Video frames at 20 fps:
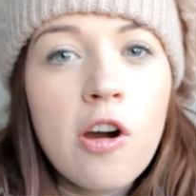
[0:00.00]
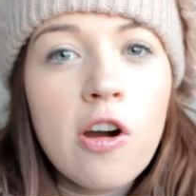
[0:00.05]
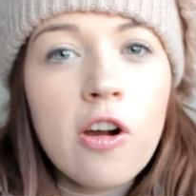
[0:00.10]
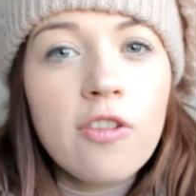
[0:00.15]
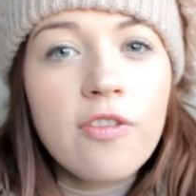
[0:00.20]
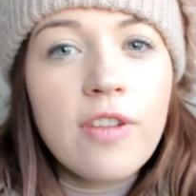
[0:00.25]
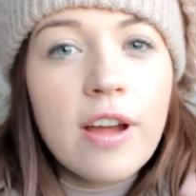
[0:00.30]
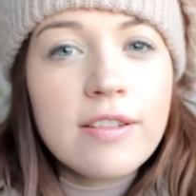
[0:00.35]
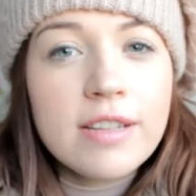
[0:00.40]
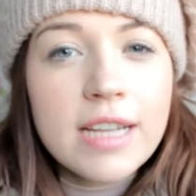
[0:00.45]
or
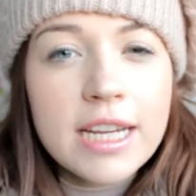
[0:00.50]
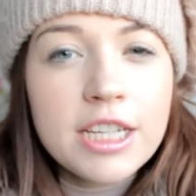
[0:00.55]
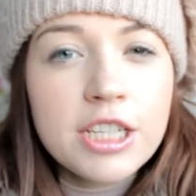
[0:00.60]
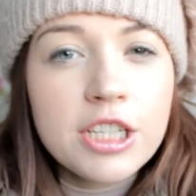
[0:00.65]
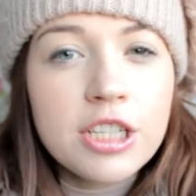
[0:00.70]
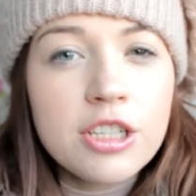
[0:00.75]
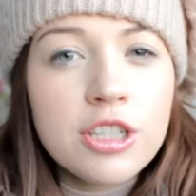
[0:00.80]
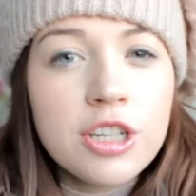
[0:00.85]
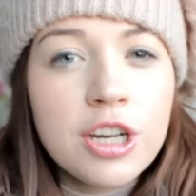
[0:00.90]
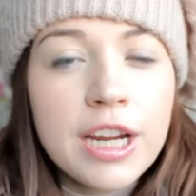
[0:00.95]
a
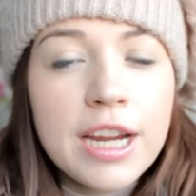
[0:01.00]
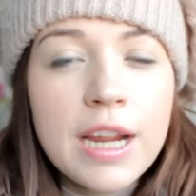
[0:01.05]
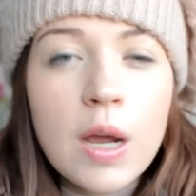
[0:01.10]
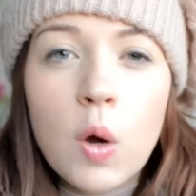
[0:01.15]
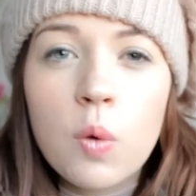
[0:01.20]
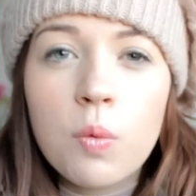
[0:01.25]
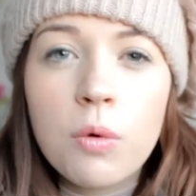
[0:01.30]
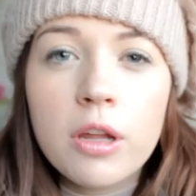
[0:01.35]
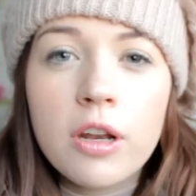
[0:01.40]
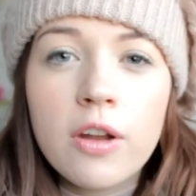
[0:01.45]
foundation degree,
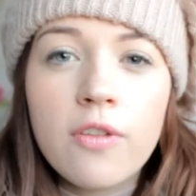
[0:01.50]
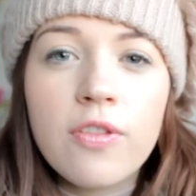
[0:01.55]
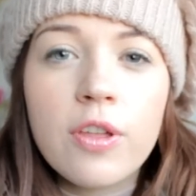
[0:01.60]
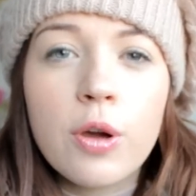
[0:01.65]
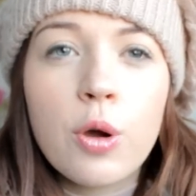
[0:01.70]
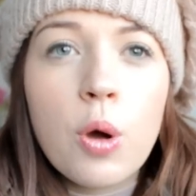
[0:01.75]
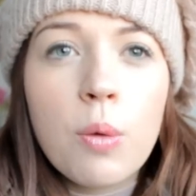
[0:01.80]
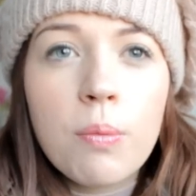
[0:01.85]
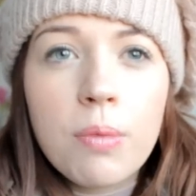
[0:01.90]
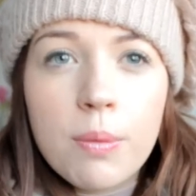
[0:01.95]
or one of the
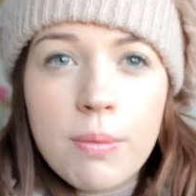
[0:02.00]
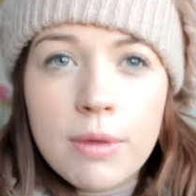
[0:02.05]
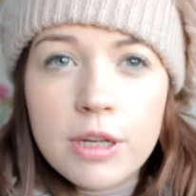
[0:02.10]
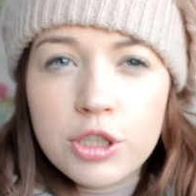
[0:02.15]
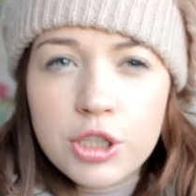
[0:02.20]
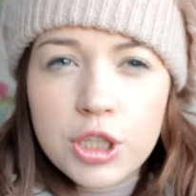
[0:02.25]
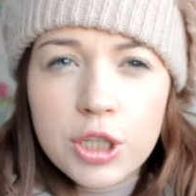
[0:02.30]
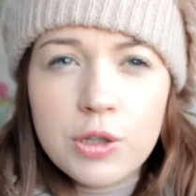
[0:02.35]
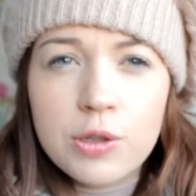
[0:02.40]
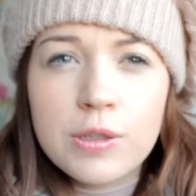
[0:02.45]

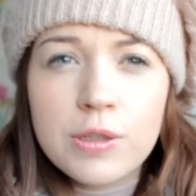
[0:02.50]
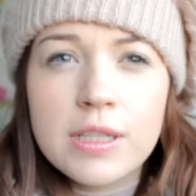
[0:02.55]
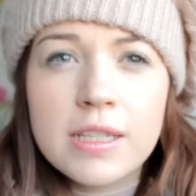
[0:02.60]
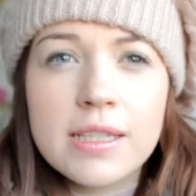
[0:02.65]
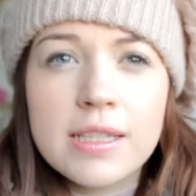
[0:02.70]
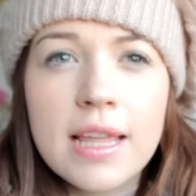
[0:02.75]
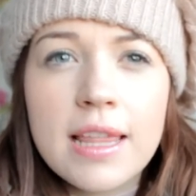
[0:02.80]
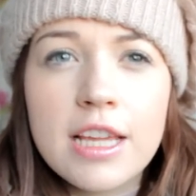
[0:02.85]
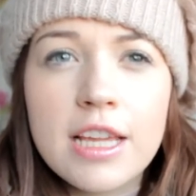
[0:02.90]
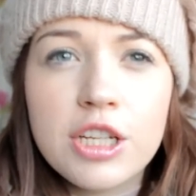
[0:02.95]
complementary
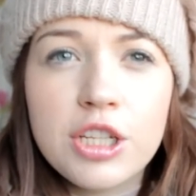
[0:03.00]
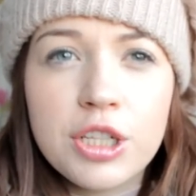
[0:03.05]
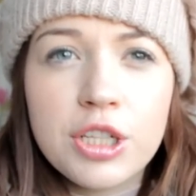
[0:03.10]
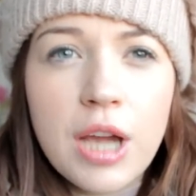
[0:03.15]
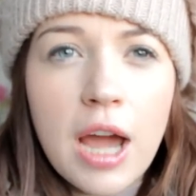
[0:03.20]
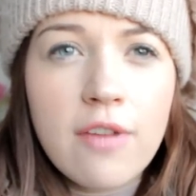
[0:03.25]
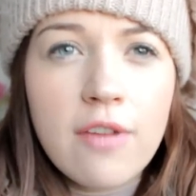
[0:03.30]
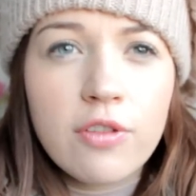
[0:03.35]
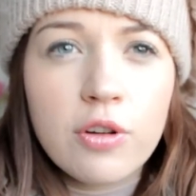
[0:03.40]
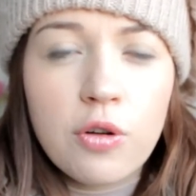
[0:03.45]
courses that they do
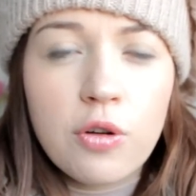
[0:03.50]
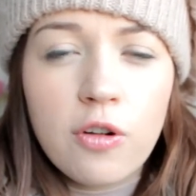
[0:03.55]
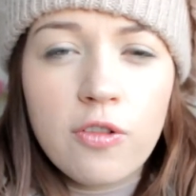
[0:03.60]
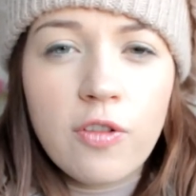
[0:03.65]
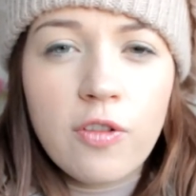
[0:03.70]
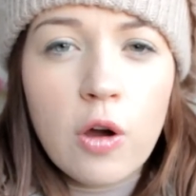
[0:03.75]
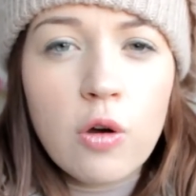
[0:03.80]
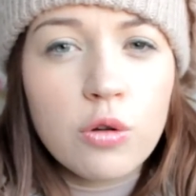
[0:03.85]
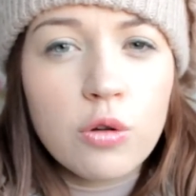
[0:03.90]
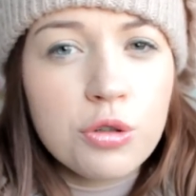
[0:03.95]
have on
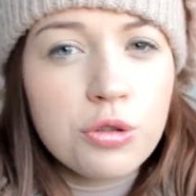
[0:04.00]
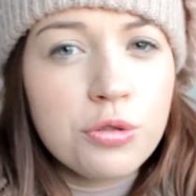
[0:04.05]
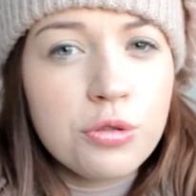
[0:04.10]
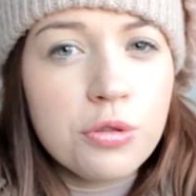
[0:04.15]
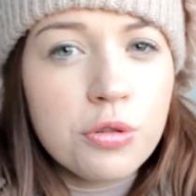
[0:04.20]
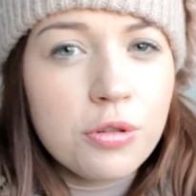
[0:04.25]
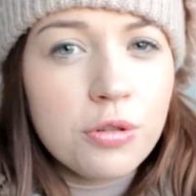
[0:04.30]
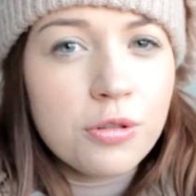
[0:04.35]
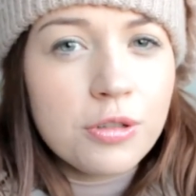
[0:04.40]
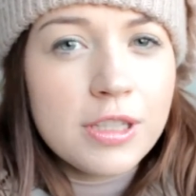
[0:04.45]
offer, or
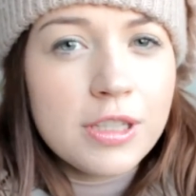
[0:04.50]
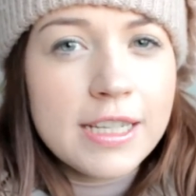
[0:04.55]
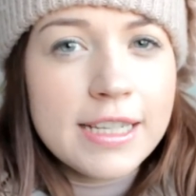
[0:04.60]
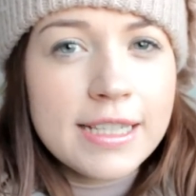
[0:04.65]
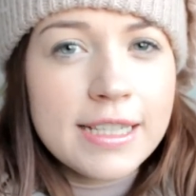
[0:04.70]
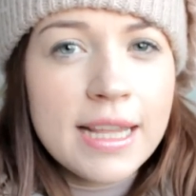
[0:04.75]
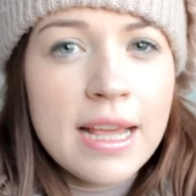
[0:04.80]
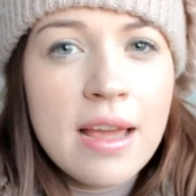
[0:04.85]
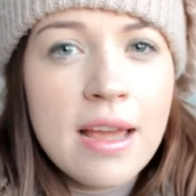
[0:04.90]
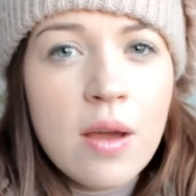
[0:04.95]
short
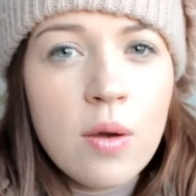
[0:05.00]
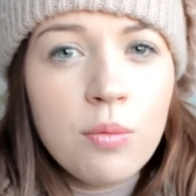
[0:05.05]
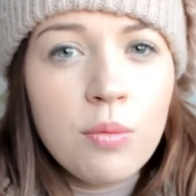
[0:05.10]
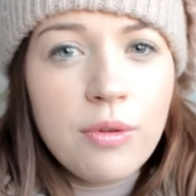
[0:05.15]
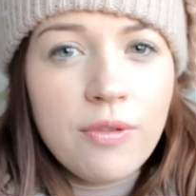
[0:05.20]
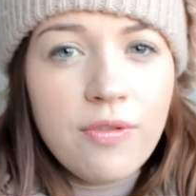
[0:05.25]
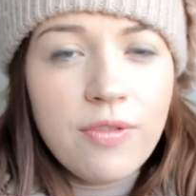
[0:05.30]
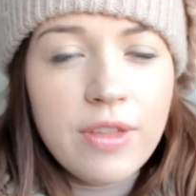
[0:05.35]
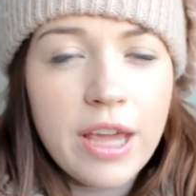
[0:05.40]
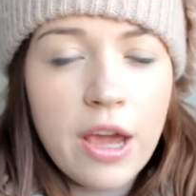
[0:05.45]
courses
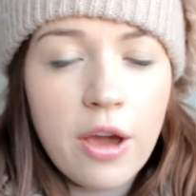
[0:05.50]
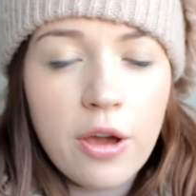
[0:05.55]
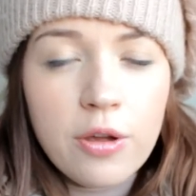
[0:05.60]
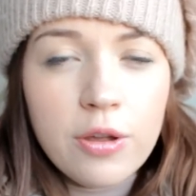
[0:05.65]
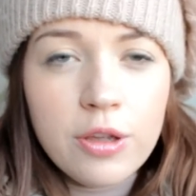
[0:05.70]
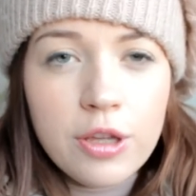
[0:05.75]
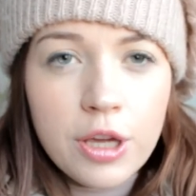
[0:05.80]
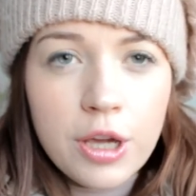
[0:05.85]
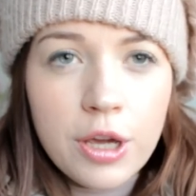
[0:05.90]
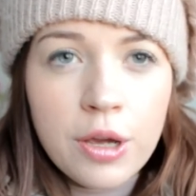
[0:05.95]
with the
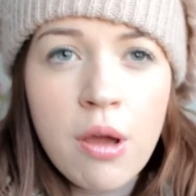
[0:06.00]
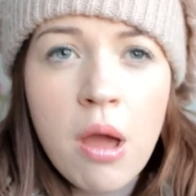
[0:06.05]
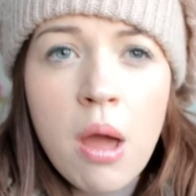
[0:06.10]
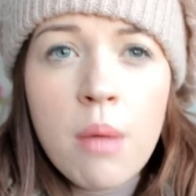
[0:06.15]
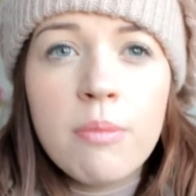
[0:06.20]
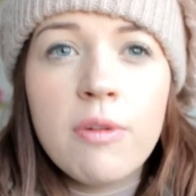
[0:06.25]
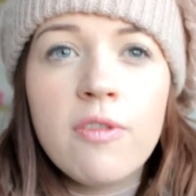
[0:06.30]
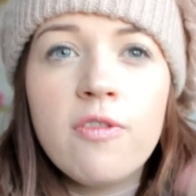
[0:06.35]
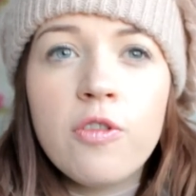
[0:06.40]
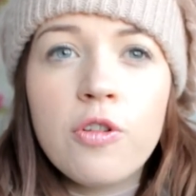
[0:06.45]
OU,
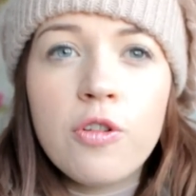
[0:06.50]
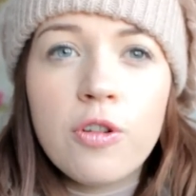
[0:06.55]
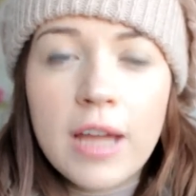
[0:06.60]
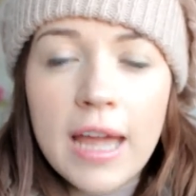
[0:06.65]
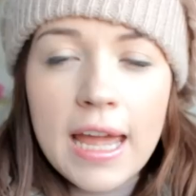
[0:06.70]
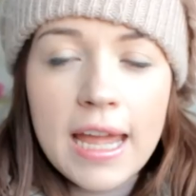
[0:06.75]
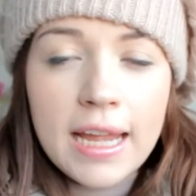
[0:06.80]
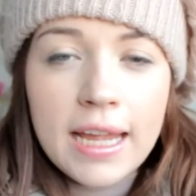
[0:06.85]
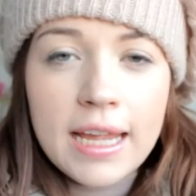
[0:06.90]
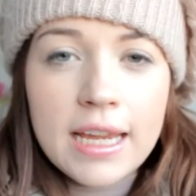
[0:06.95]
before
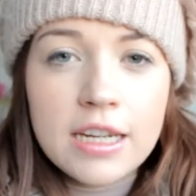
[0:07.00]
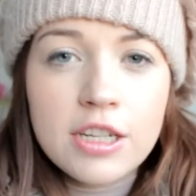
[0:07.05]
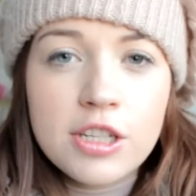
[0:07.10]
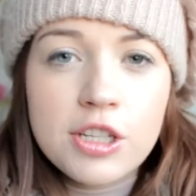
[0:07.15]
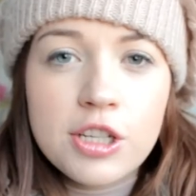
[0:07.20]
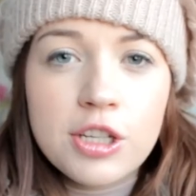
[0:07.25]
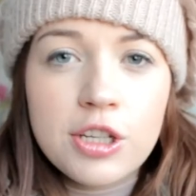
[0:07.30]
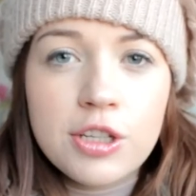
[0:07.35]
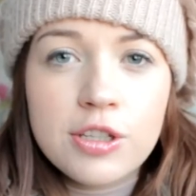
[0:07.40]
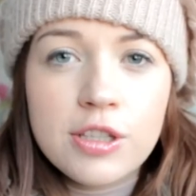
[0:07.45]
getting
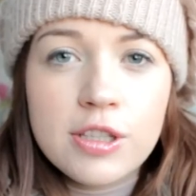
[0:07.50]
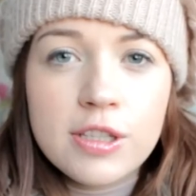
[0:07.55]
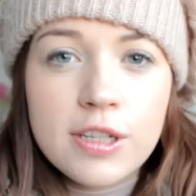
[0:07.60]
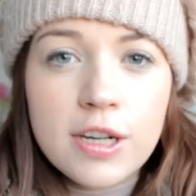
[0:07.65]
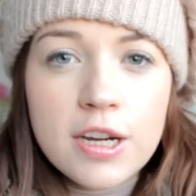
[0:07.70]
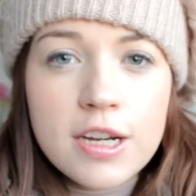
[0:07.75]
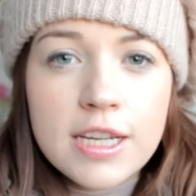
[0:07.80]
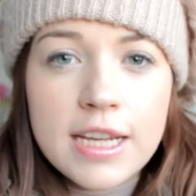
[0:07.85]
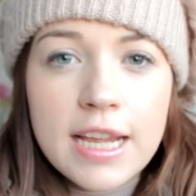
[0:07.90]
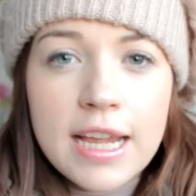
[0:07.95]
into
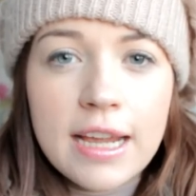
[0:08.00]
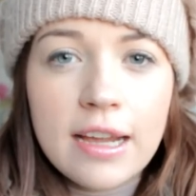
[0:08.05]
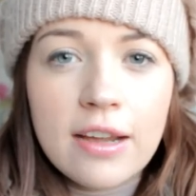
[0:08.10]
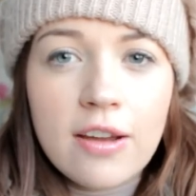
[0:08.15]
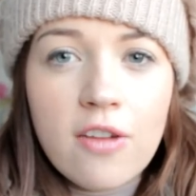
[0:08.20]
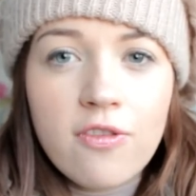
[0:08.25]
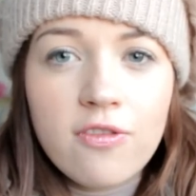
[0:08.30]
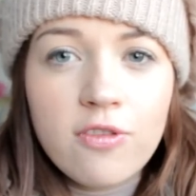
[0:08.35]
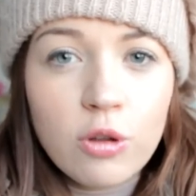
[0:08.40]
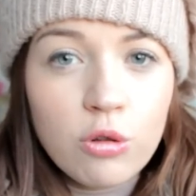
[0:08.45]
studying
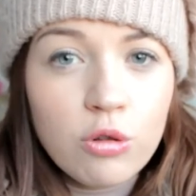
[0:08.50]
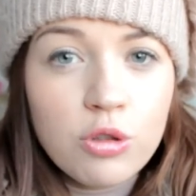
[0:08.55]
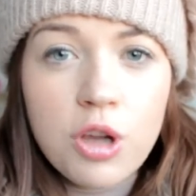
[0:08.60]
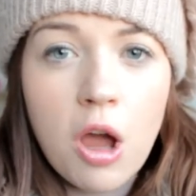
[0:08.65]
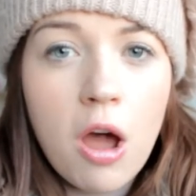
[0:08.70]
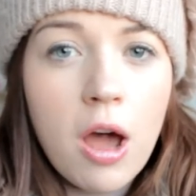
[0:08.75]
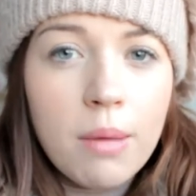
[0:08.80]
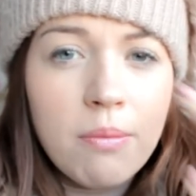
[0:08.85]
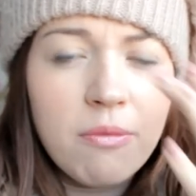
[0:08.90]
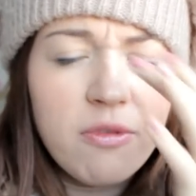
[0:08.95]

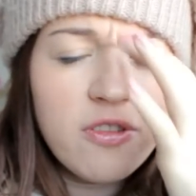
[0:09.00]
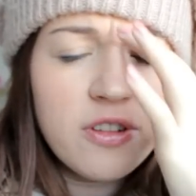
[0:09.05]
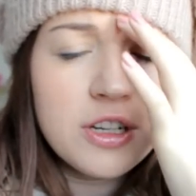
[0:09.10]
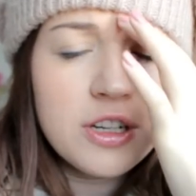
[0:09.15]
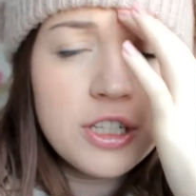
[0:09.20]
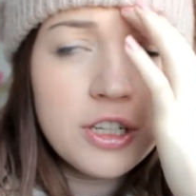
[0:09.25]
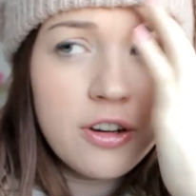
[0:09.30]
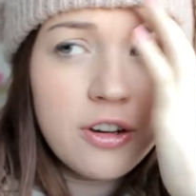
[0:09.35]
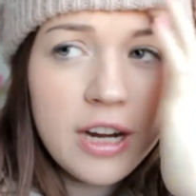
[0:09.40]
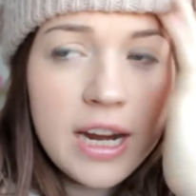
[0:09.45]
full-time for a
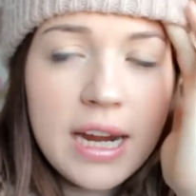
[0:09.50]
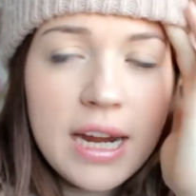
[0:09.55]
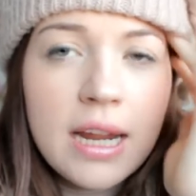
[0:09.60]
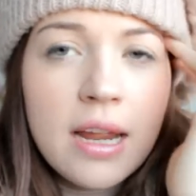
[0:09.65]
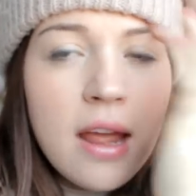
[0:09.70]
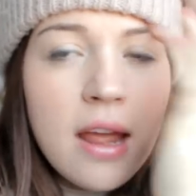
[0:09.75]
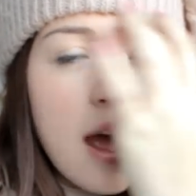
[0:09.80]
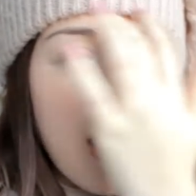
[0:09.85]
degree.